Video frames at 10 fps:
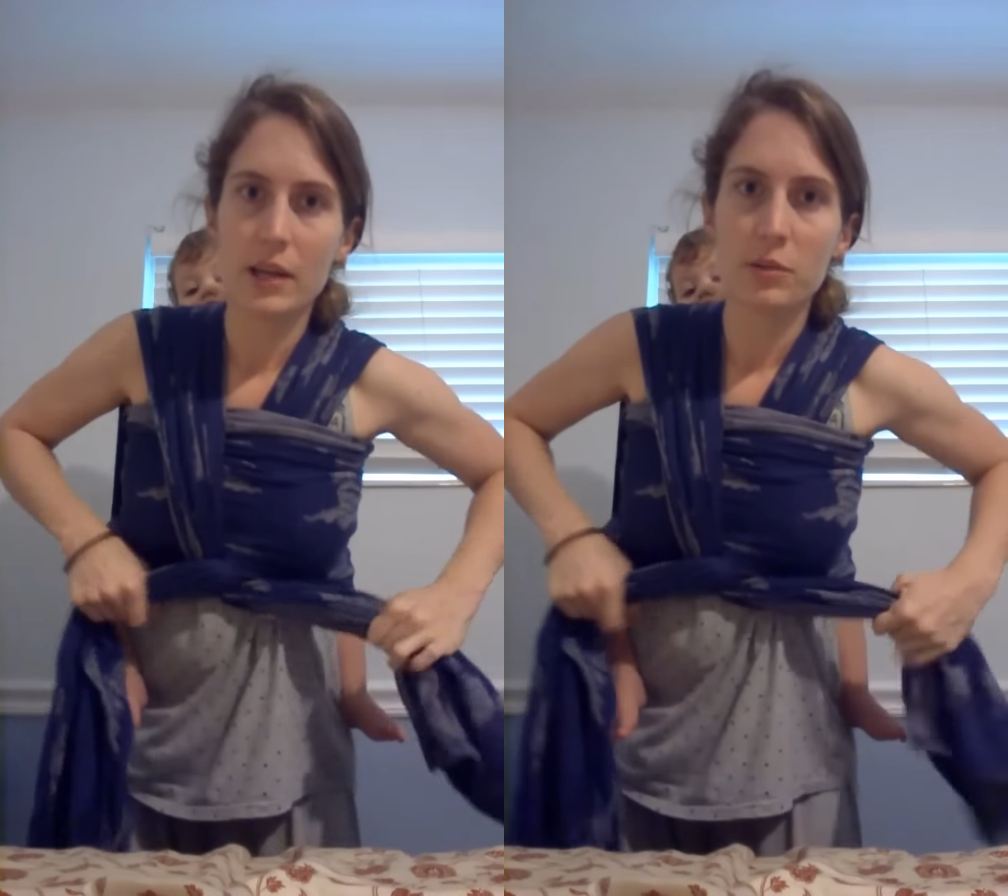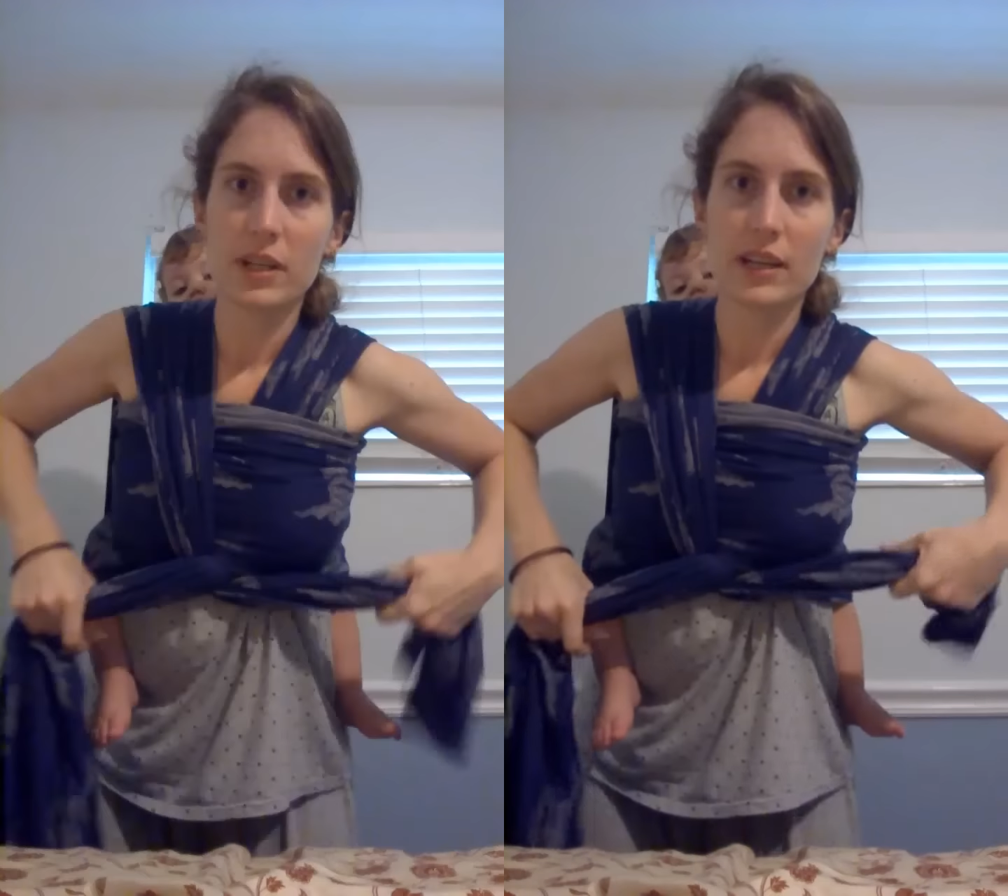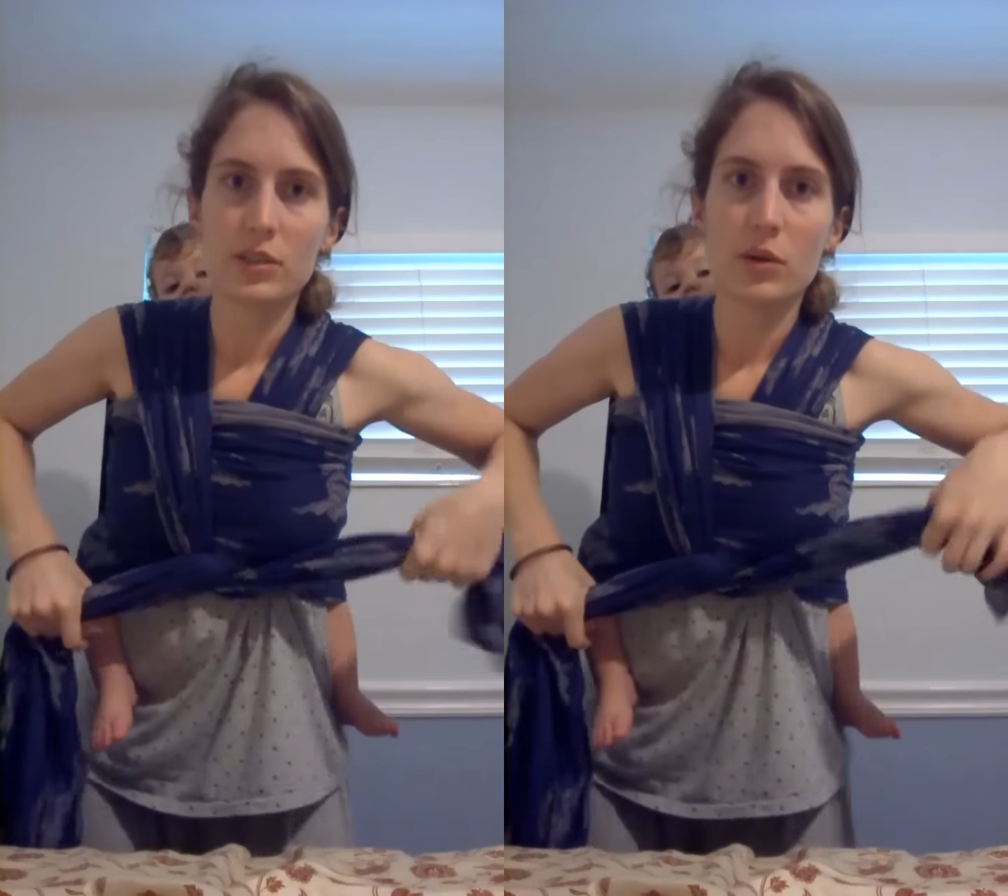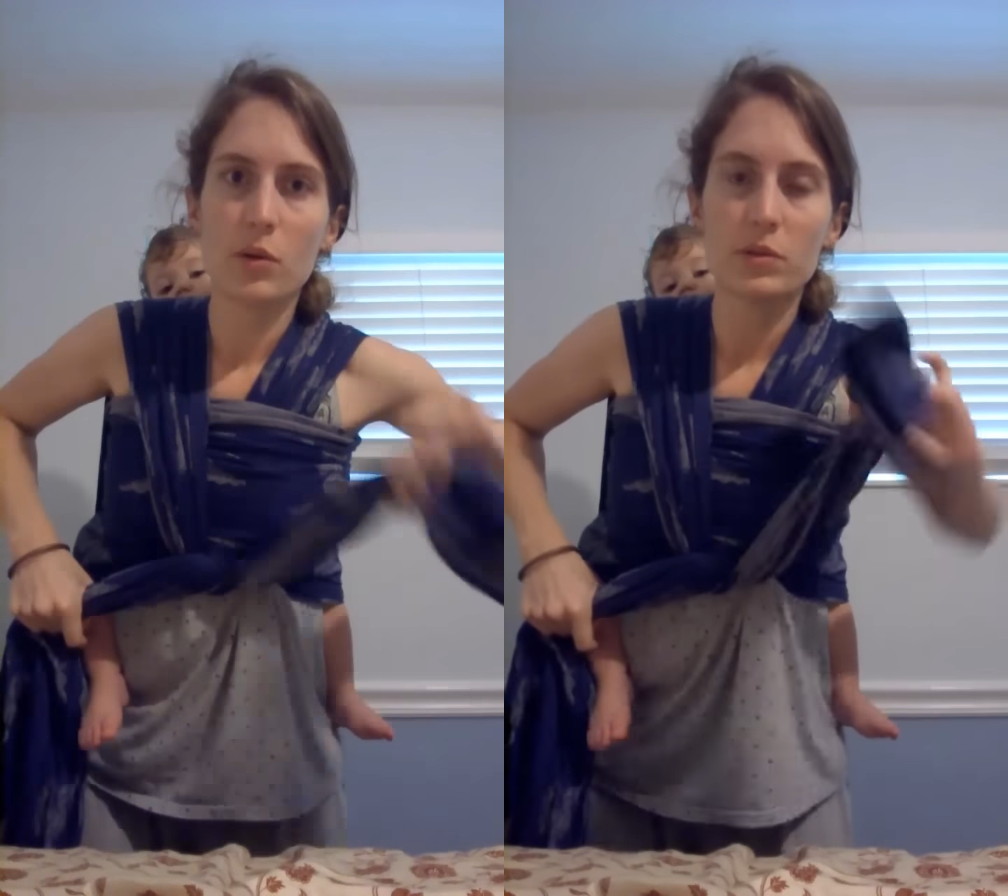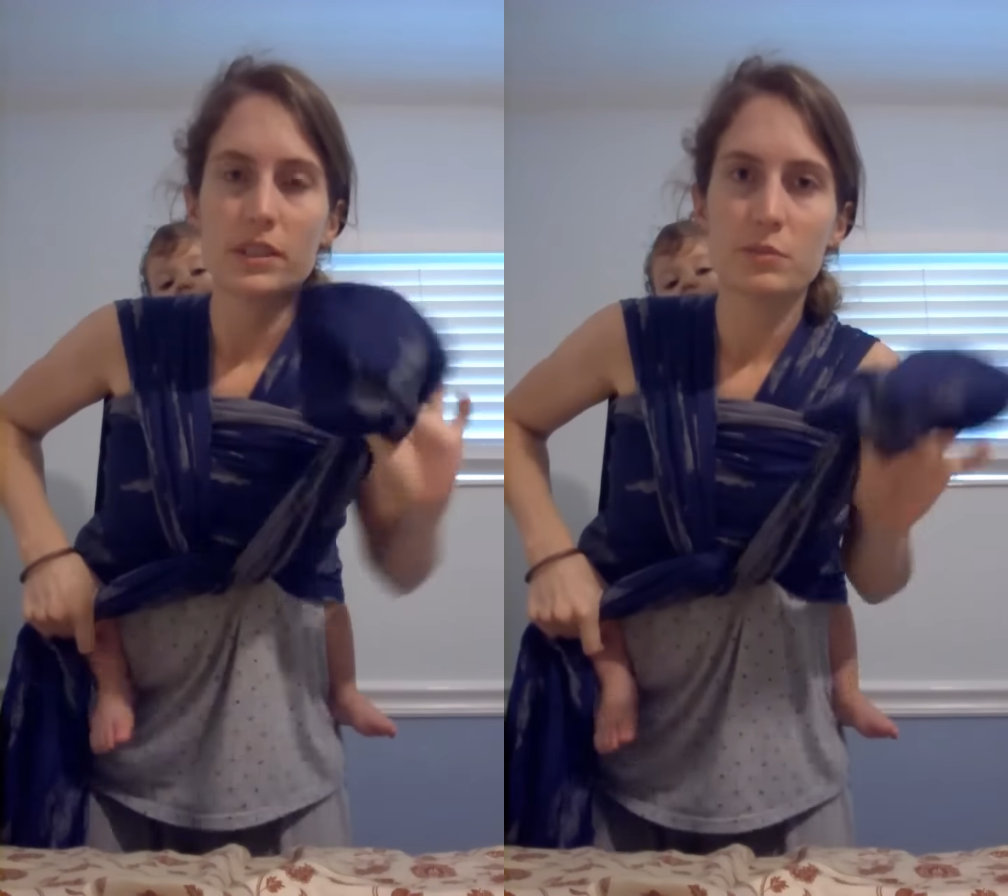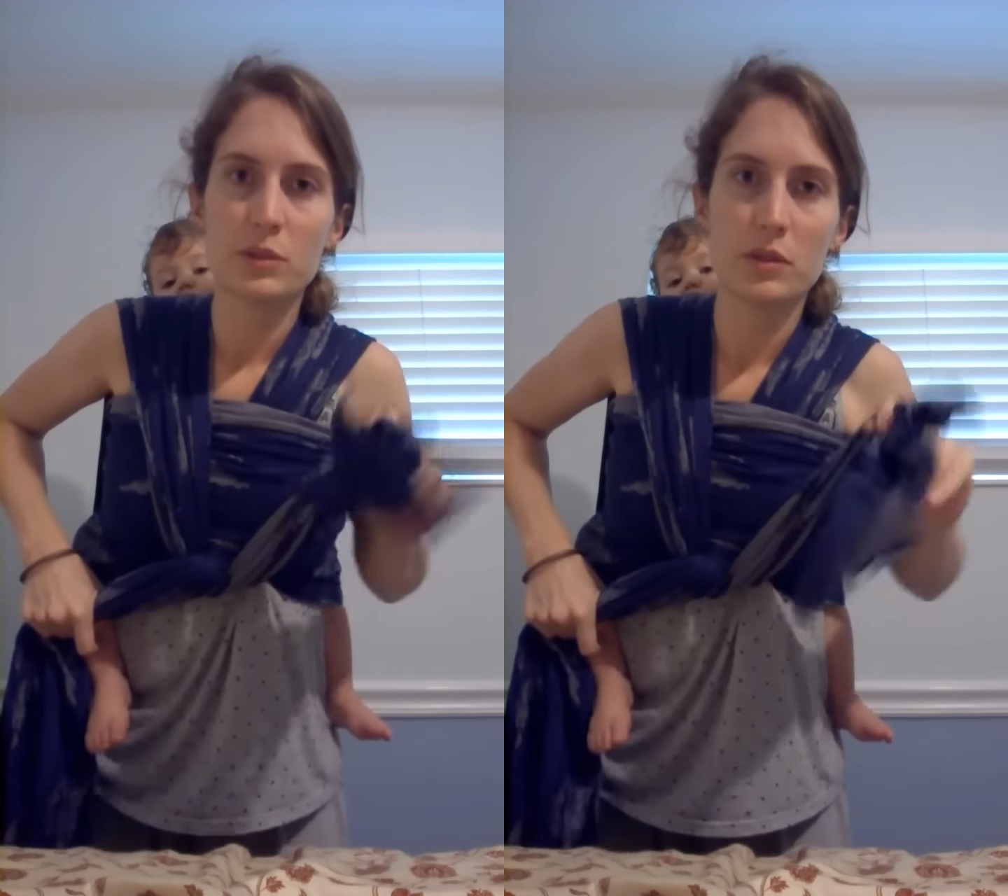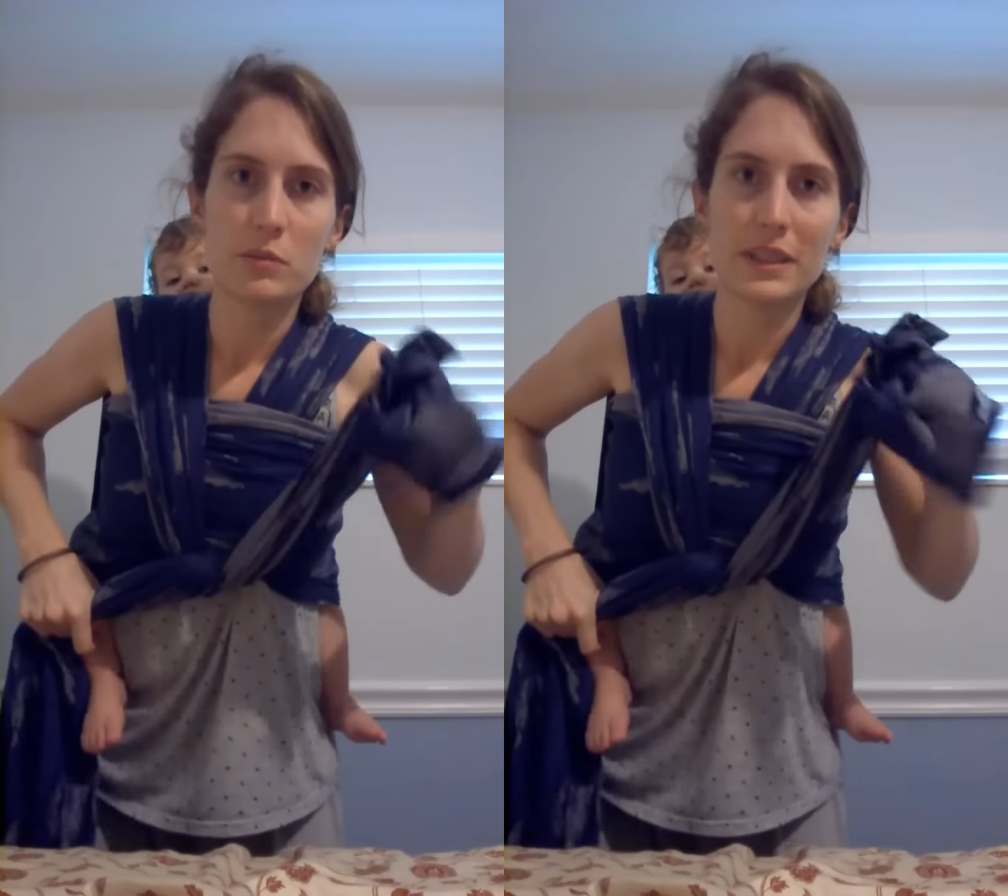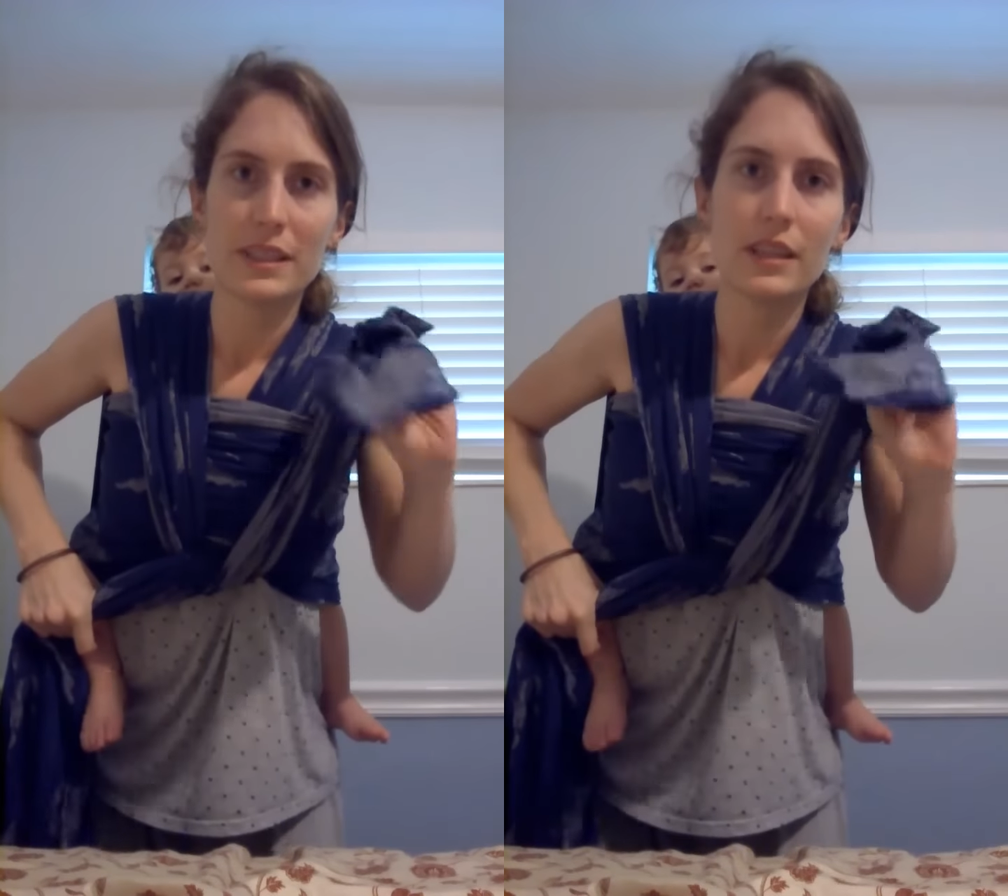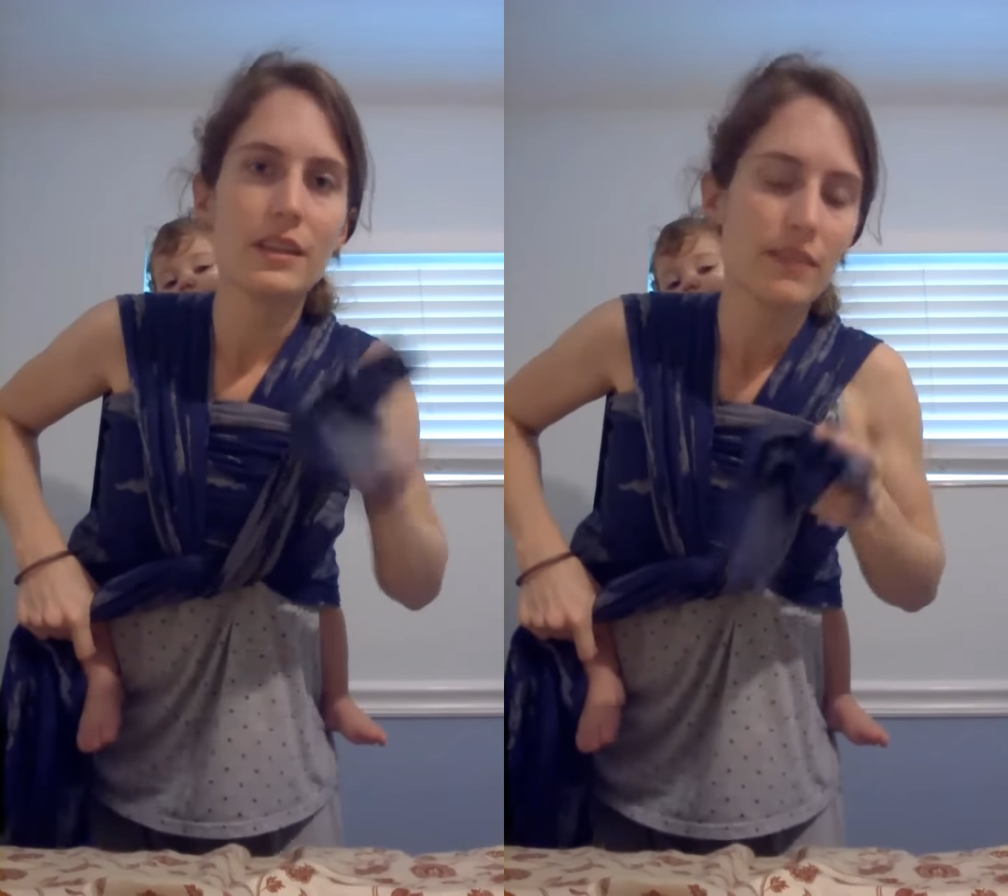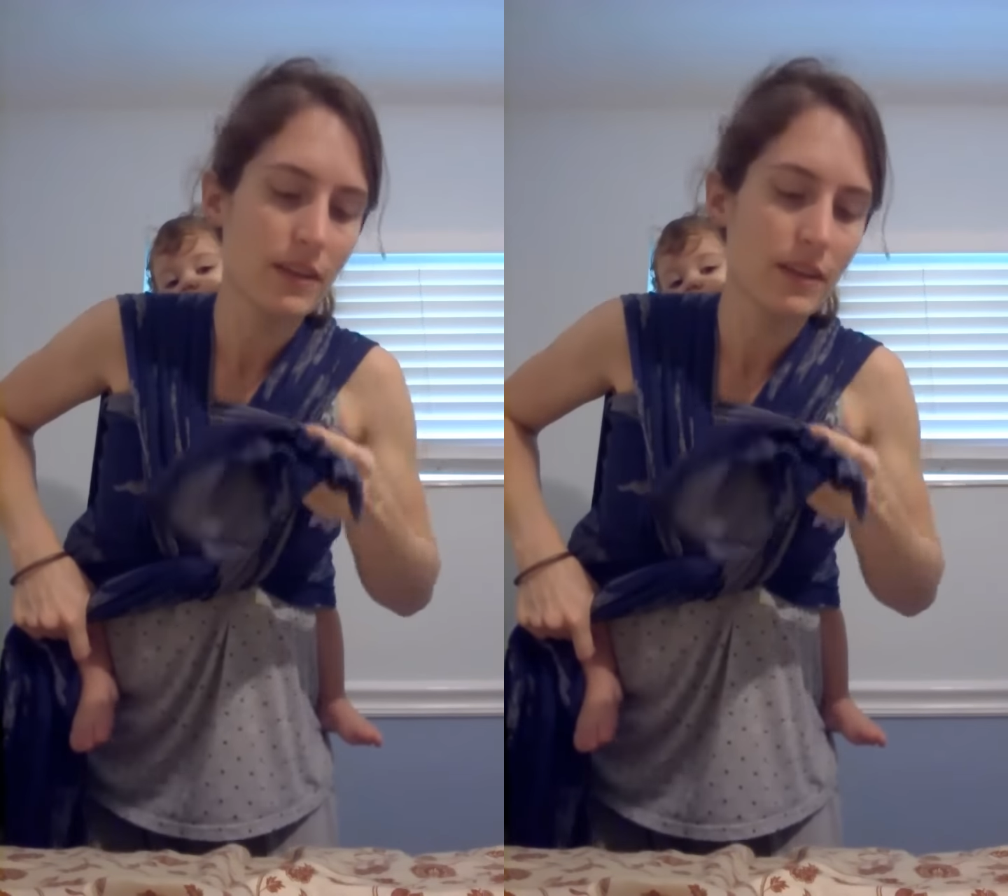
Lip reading: gonna actually hold this between my teeth